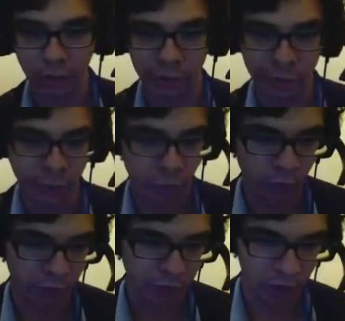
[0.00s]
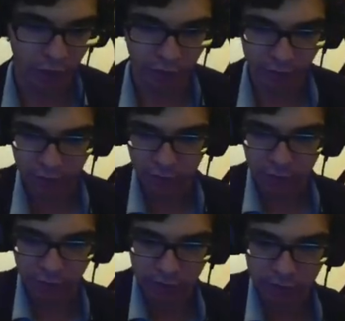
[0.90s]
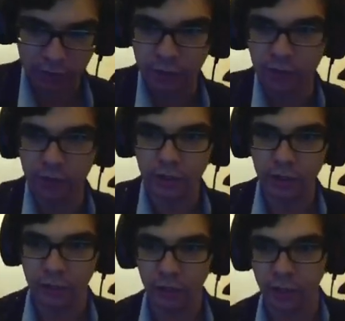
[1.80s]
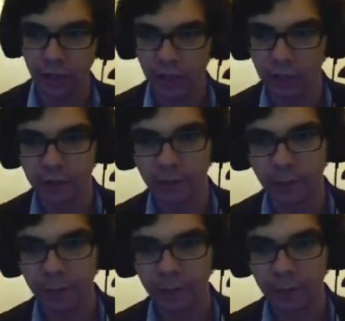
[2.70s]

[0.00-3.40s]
overview of the TARDIS. Let's turn this on again.